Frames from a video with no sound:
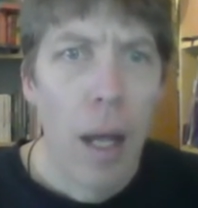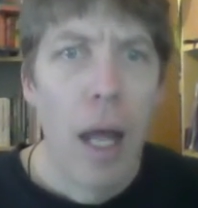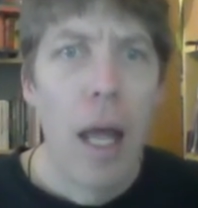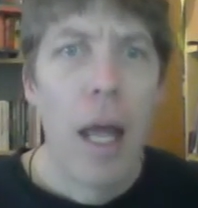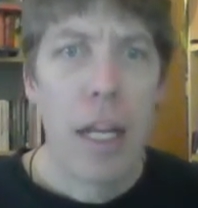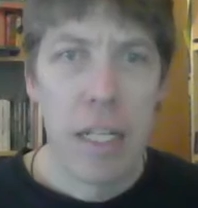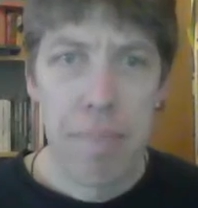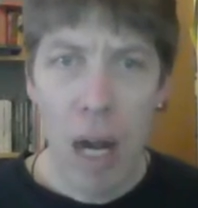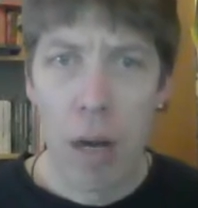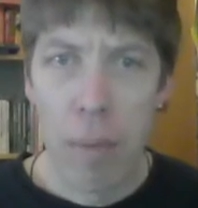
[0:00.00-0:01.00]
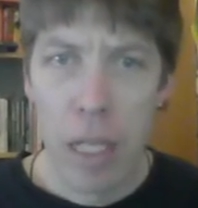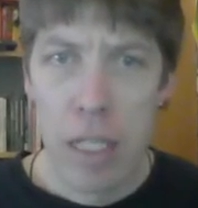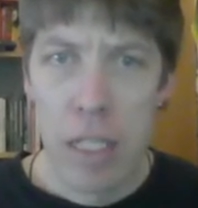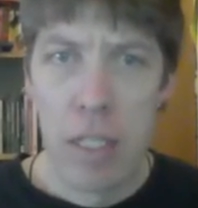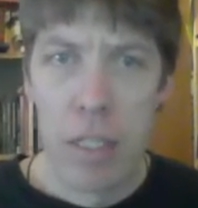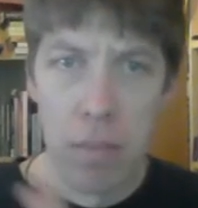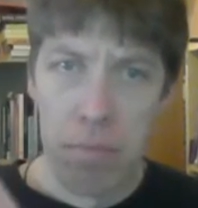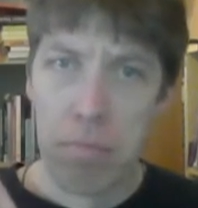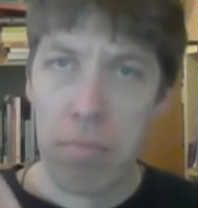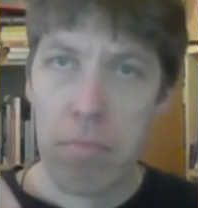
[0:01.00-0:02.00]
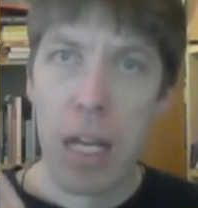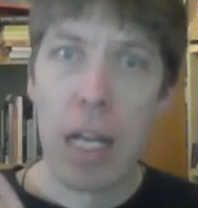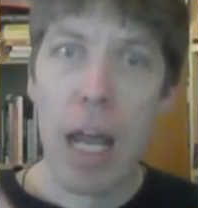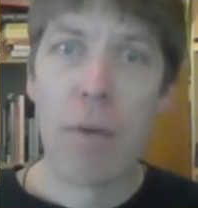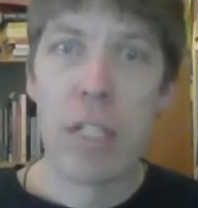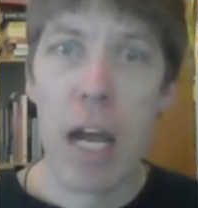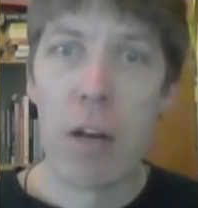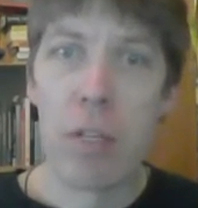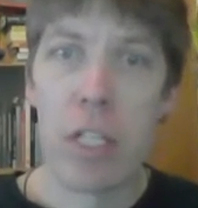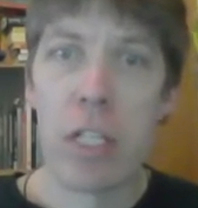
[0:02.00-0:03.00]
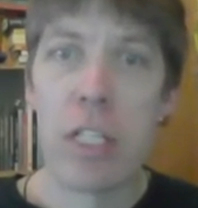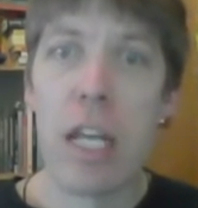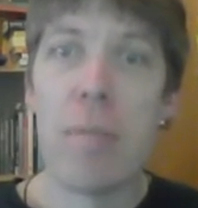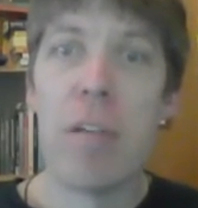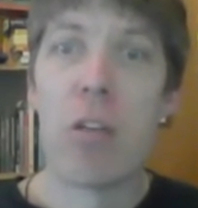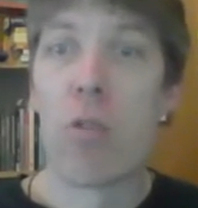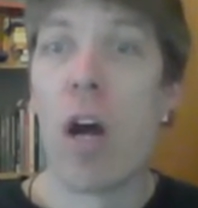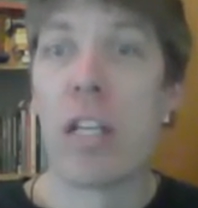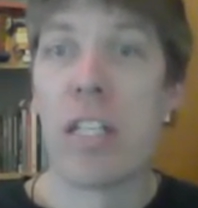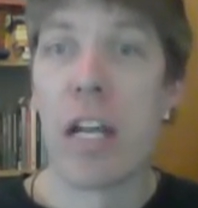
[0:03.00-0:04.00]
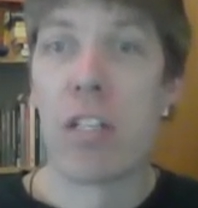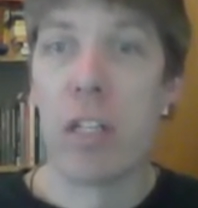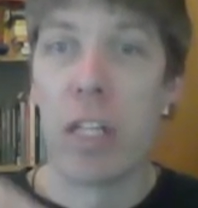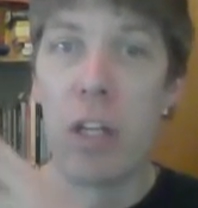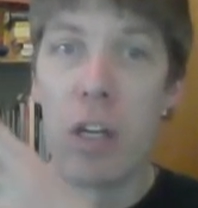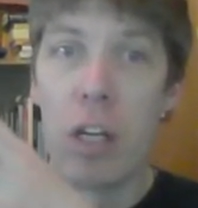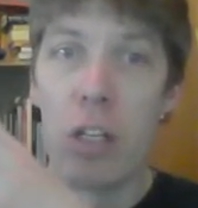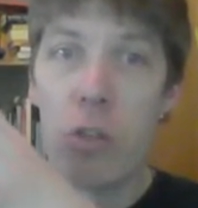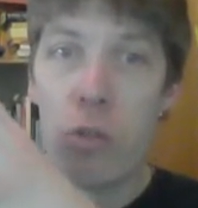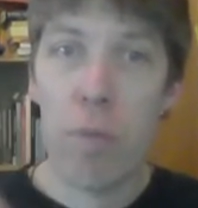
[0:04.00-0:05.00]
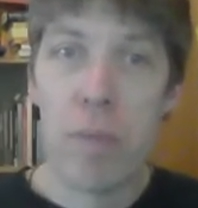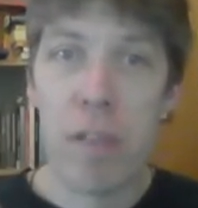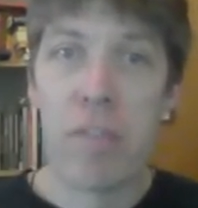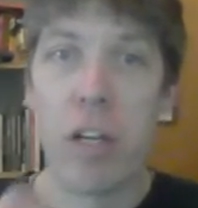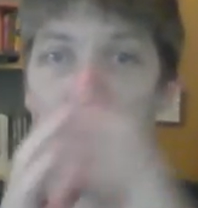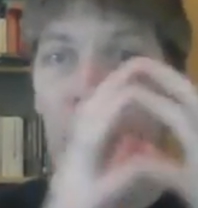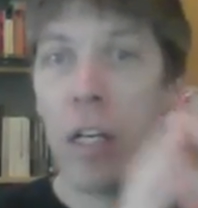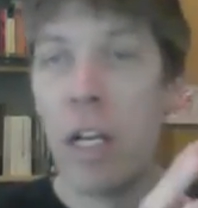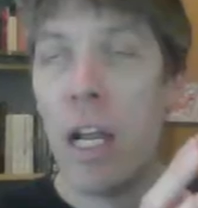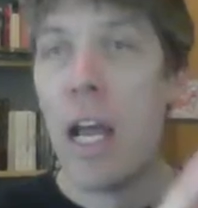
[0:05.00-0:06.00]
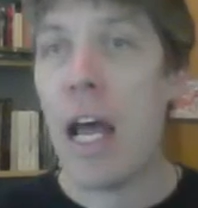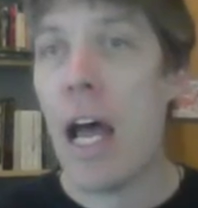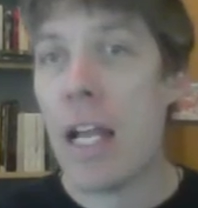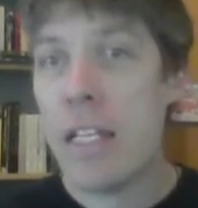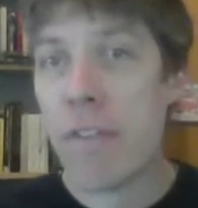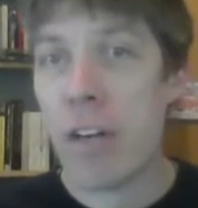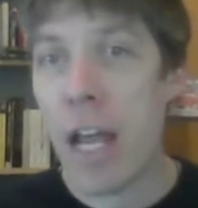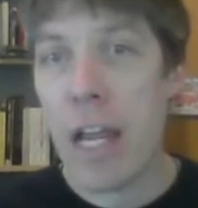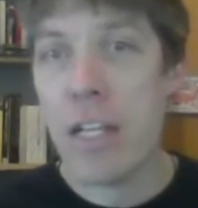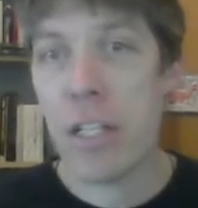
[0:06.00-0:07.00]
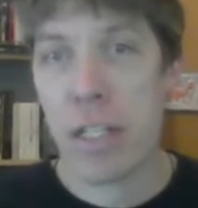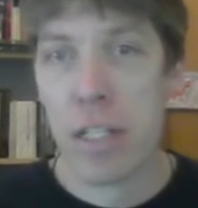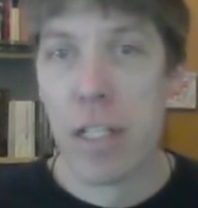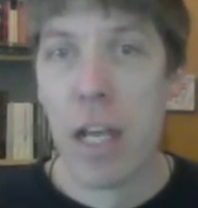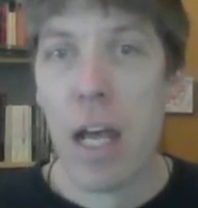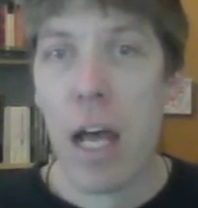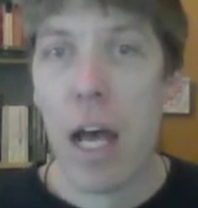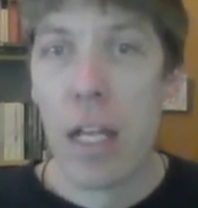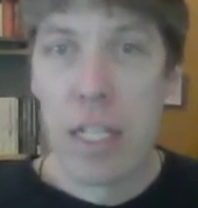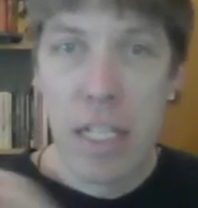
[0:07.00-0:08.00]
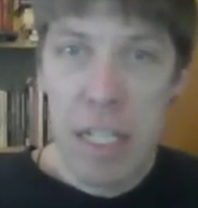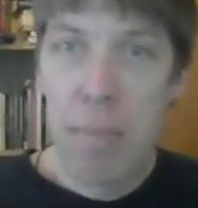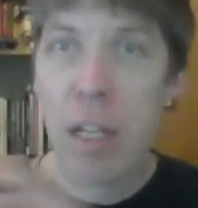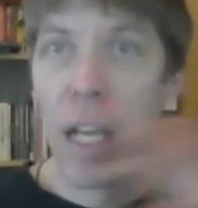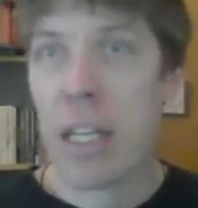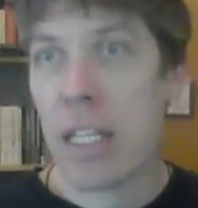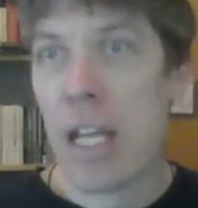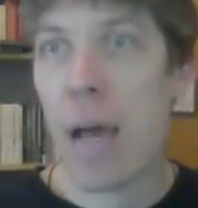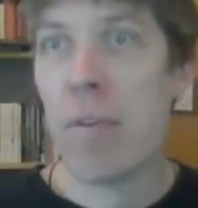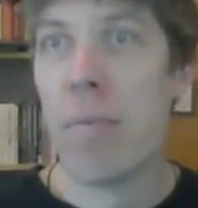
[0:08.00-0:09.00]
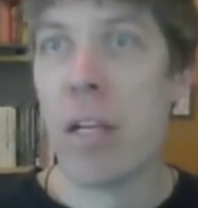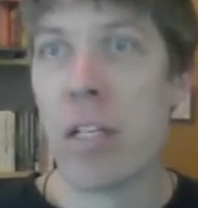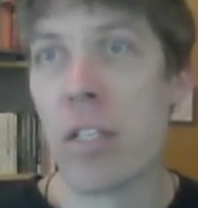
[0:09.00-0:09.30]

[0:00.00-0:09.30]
Experiments in language acquisition tend to be cross-sectional. They look at groups of children at different ages to simulate the time dimension.